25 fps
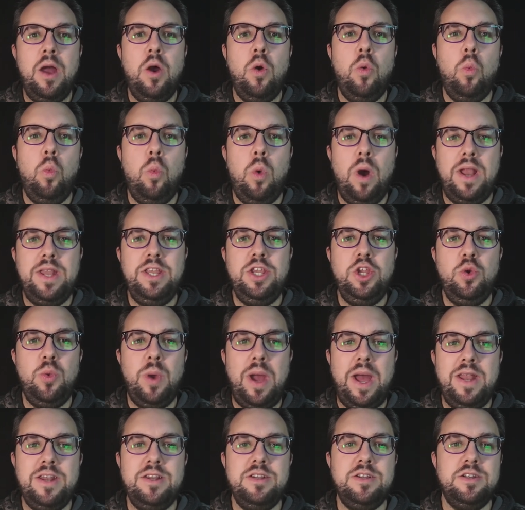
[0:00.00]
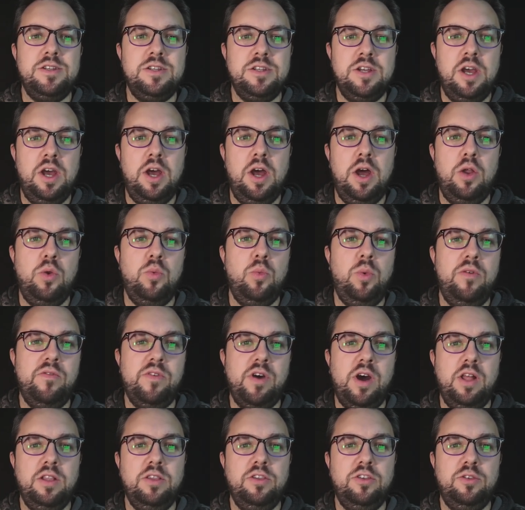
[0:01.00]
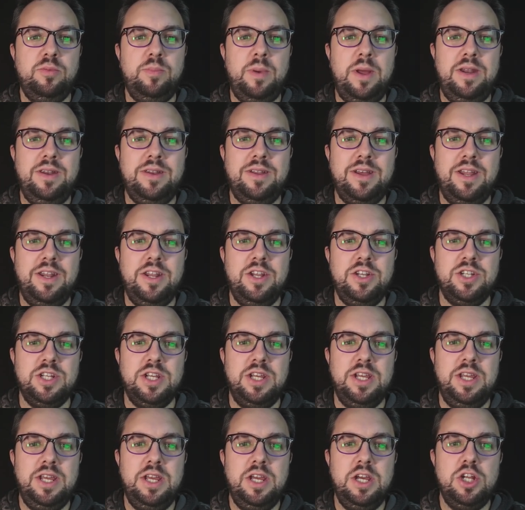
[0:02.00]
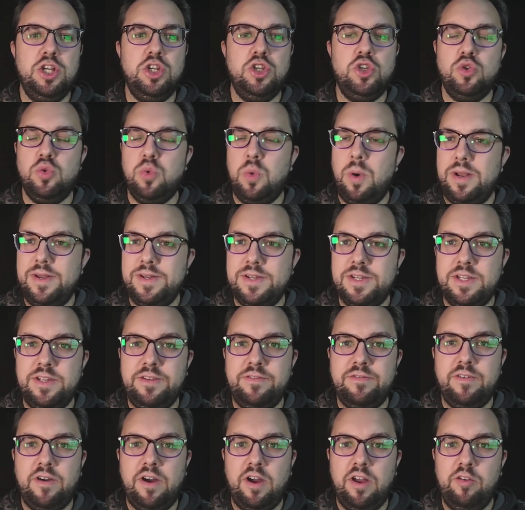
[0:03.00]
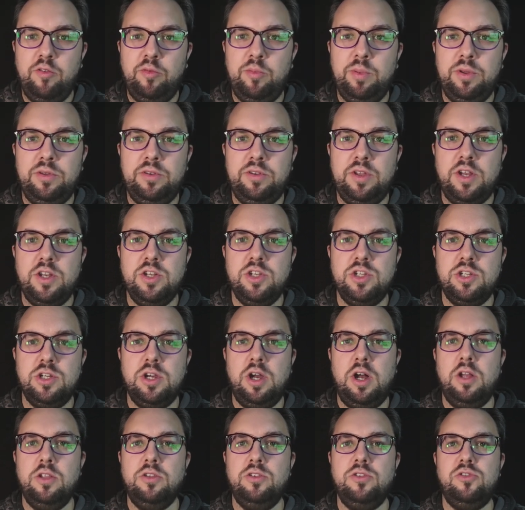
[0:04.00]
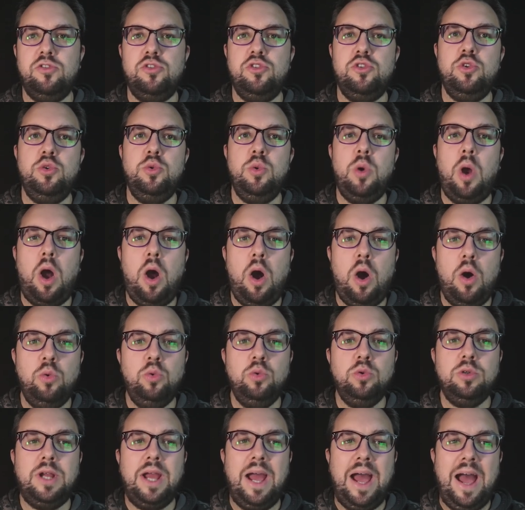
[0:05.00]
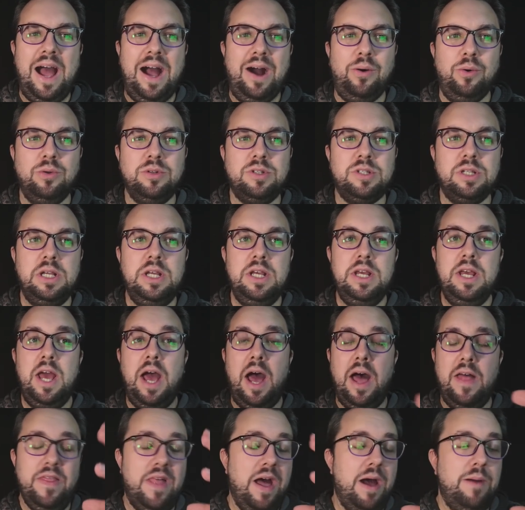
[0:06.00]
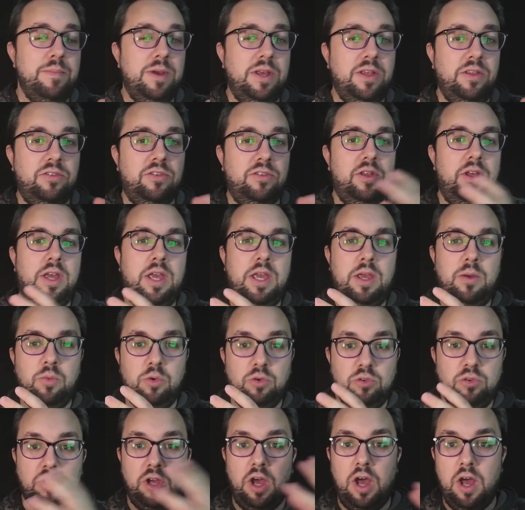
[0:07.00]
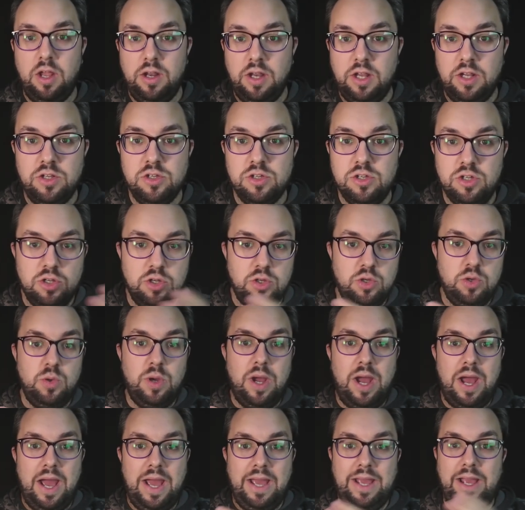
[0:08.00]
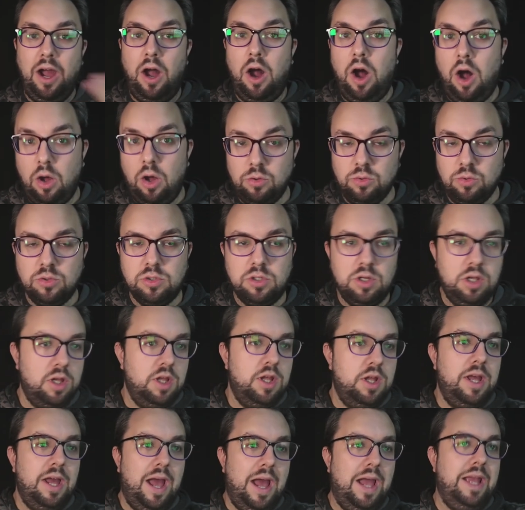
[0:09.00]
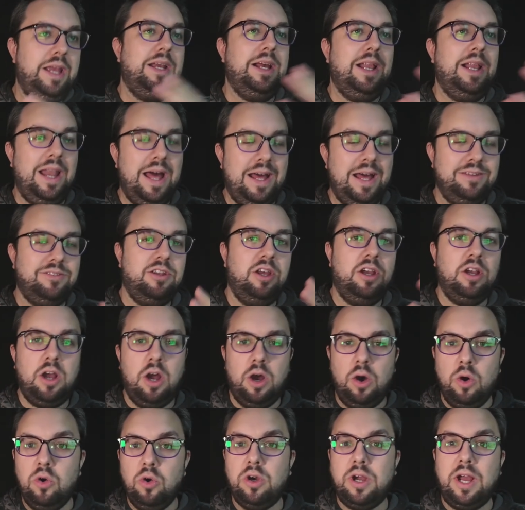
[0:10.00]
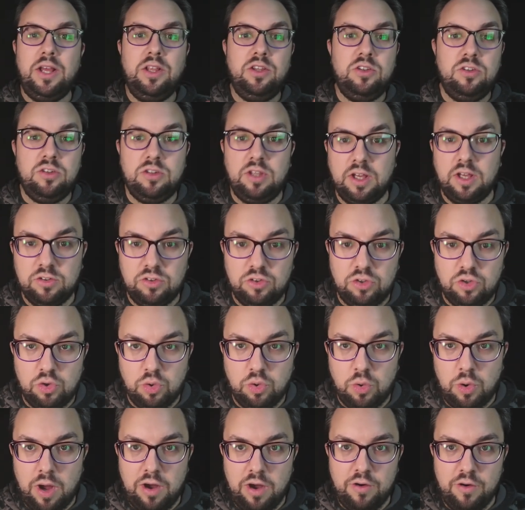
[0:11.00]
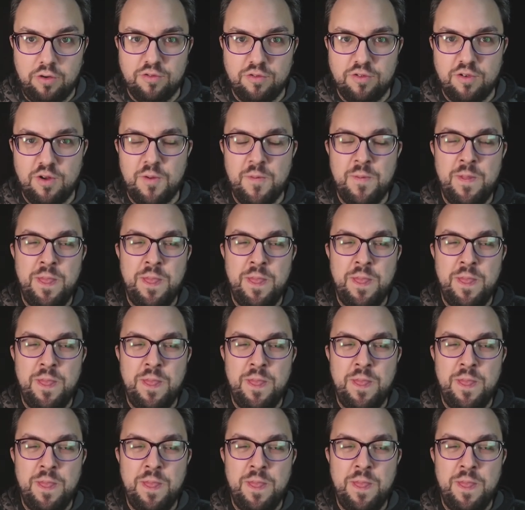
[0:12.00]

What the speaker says: When you end a turn with unspent energy, 25% chance to Hulk out. And that means that he will turn into a Hulk, a classic Hulk, a 6/12.